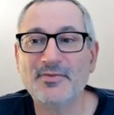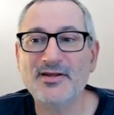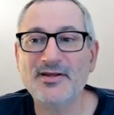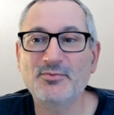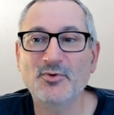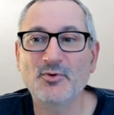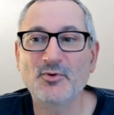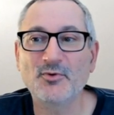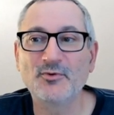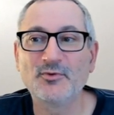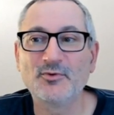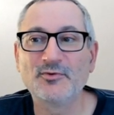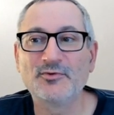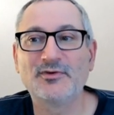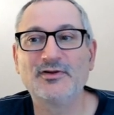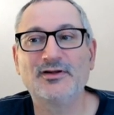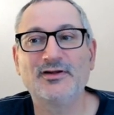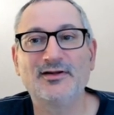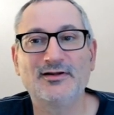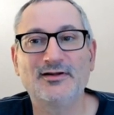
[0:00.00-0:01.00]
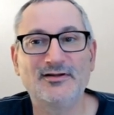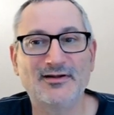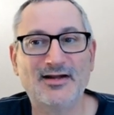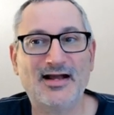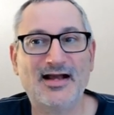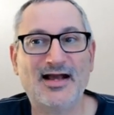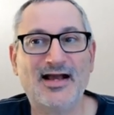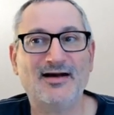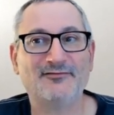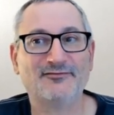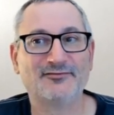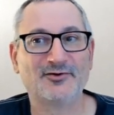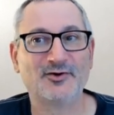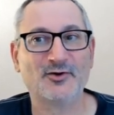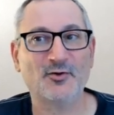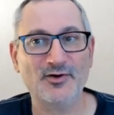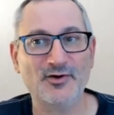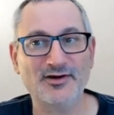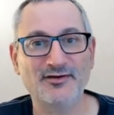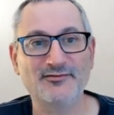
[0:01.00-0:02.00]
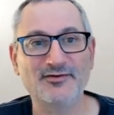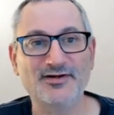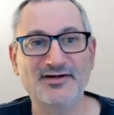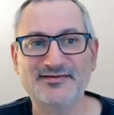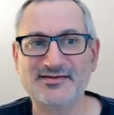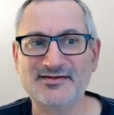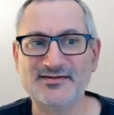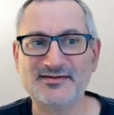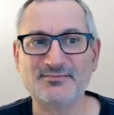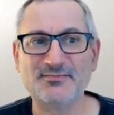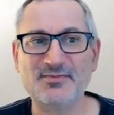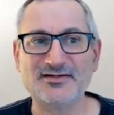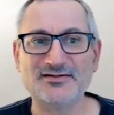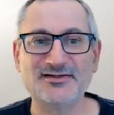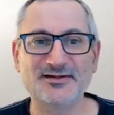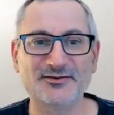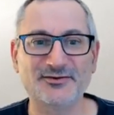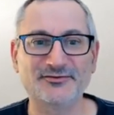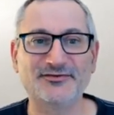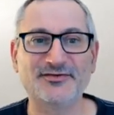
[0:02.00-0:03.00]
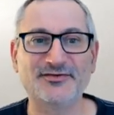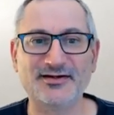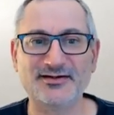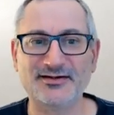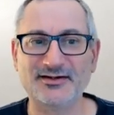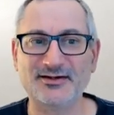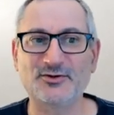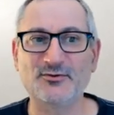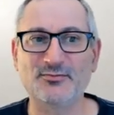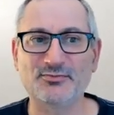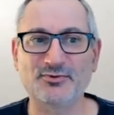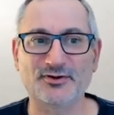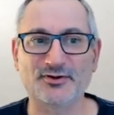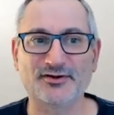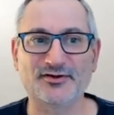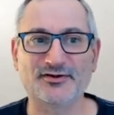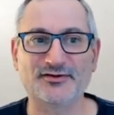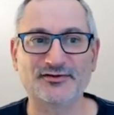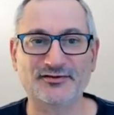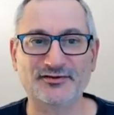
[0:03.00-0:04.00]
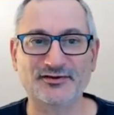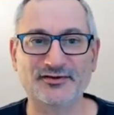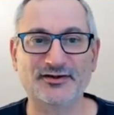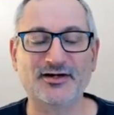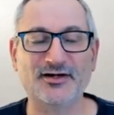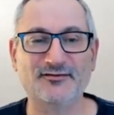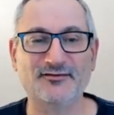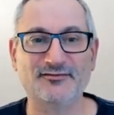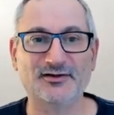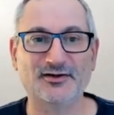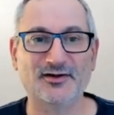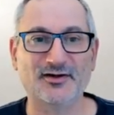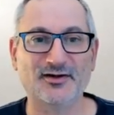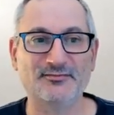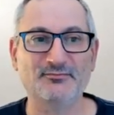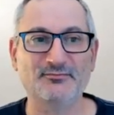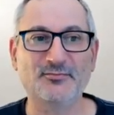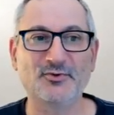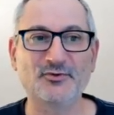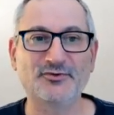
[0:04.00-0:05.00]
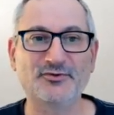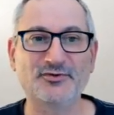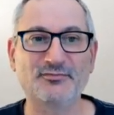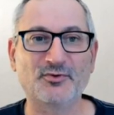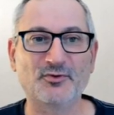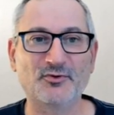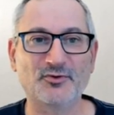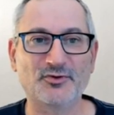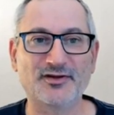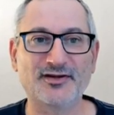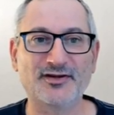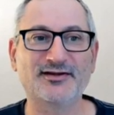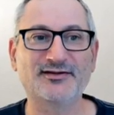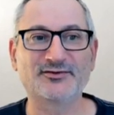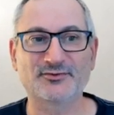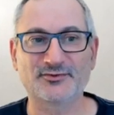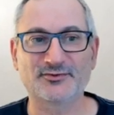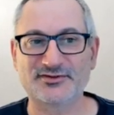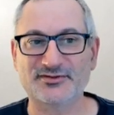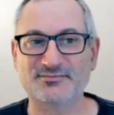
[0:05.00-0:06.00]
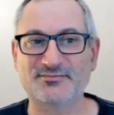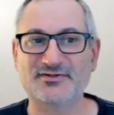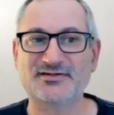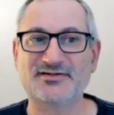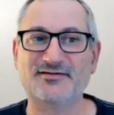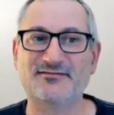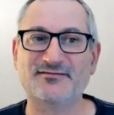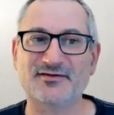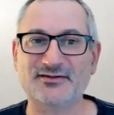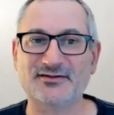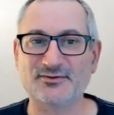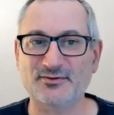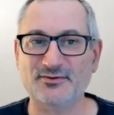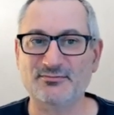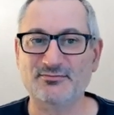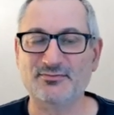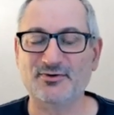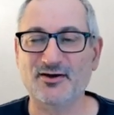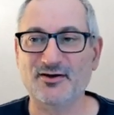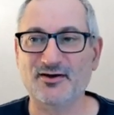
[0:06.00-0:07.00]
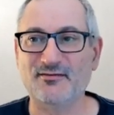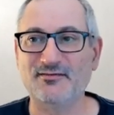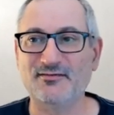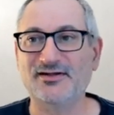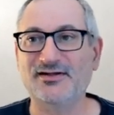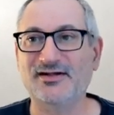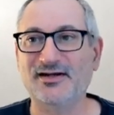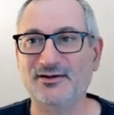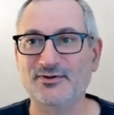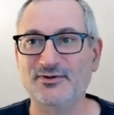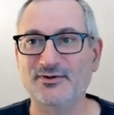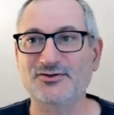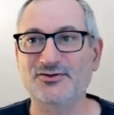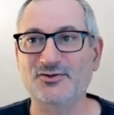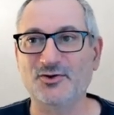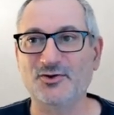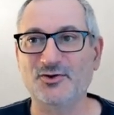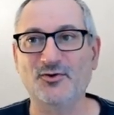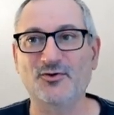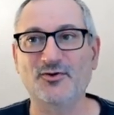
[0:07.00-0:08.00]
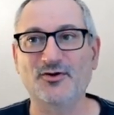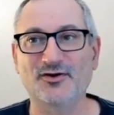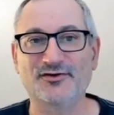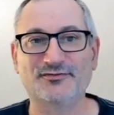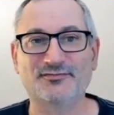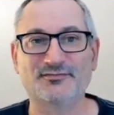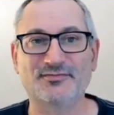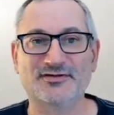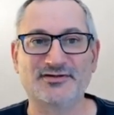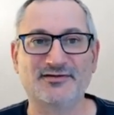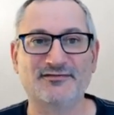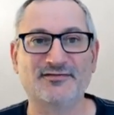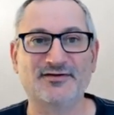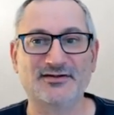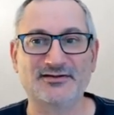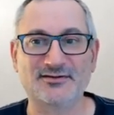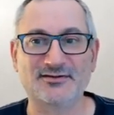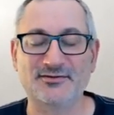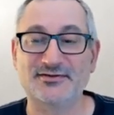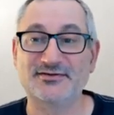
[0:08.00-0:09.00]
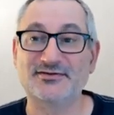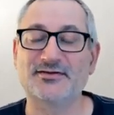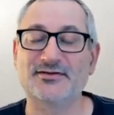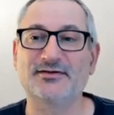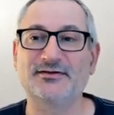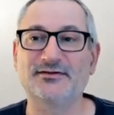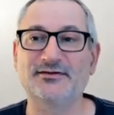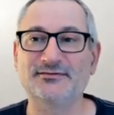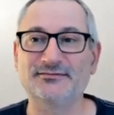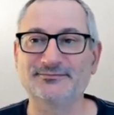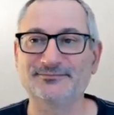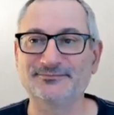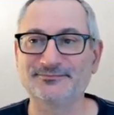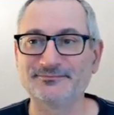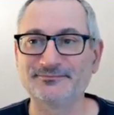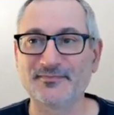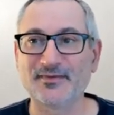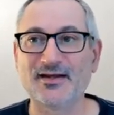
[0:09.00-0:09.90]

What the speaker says: people have queries, especially on technical products that cover like multiple things or are specific to a programming language or are specific to a certain